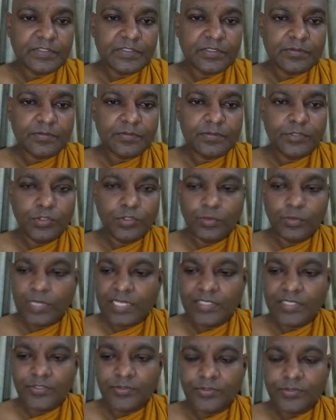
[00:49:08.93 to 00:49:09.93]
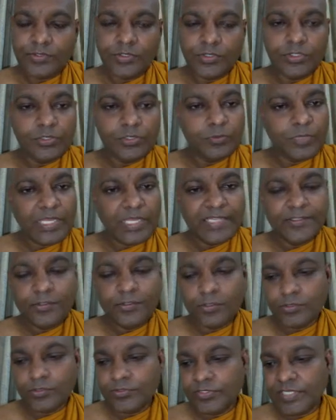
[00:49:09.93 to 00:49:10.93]
no value. The value
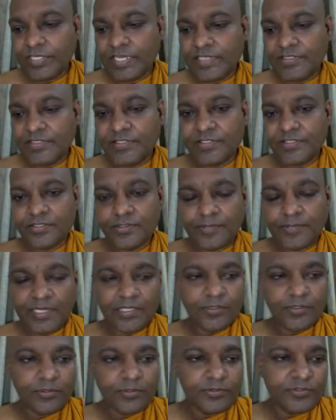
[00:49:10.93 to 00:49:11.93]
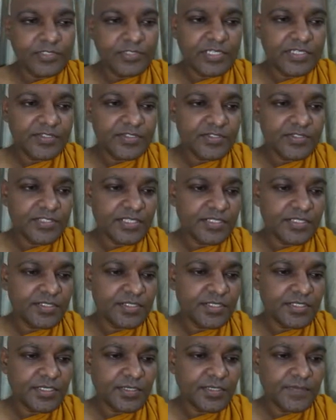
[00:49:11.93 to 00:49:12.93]
oscillates. And
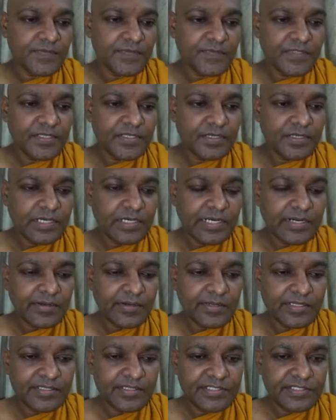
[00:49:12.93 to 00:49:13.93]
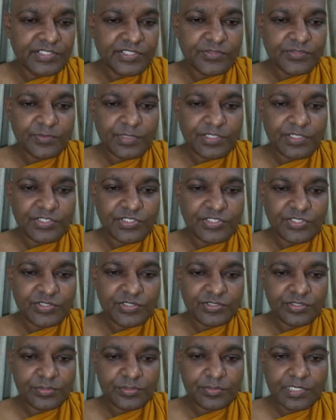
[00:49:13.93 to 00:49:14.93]
Arahant
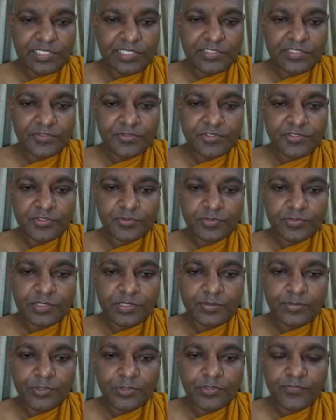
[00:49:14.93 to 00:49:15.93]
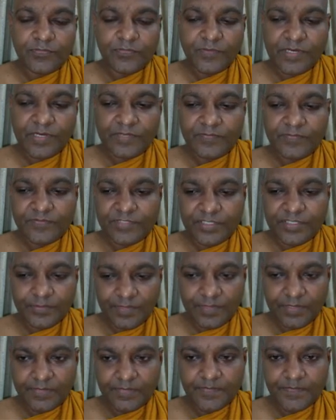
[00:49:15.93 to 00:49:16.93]
equation, the value is
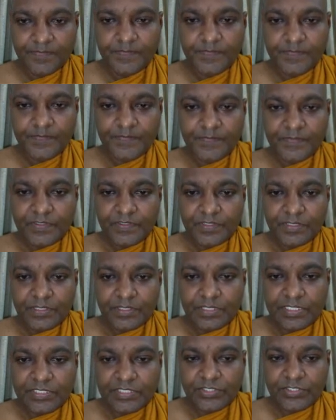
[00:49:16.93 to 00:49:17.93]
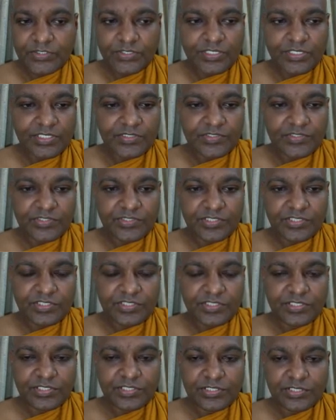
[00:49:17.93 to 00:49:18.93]
1.57. As you can see,
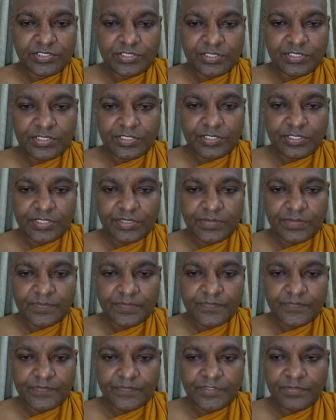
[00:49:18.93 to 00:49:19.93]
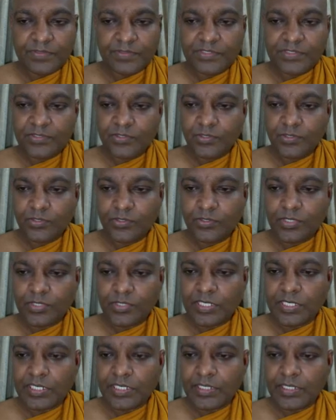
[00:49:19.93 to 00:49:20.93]
the even
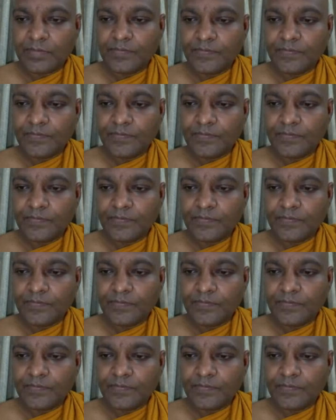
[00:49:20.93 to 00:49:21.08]
though